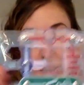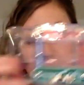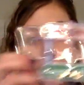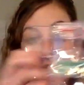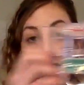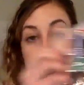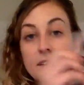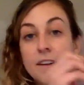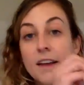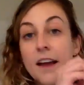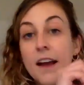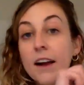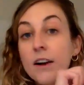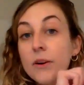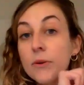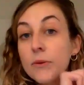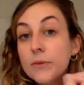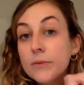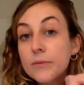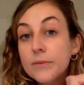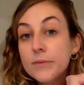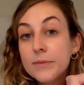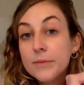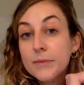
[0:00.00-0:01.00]
And
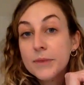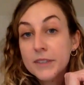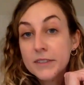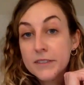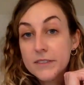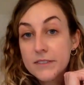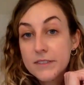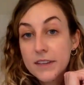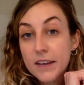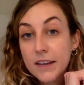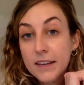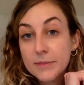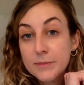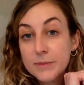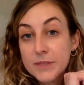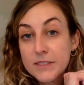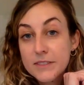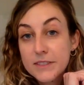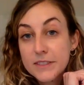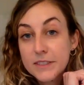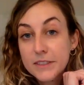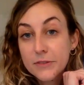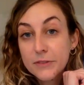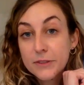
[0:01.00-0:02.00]
now it is time to
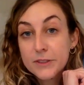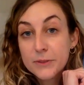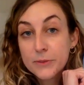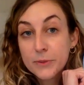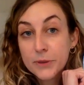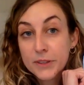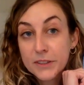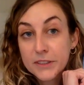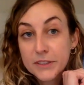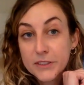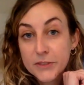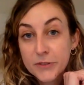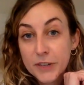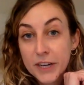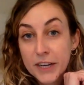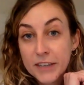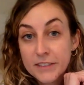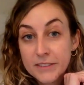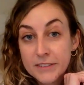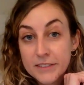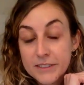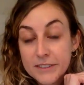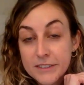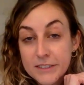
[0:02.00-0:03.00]
see if this works,
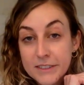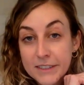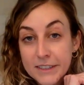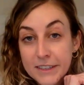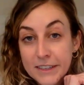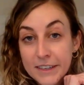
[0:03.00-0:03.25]
friends.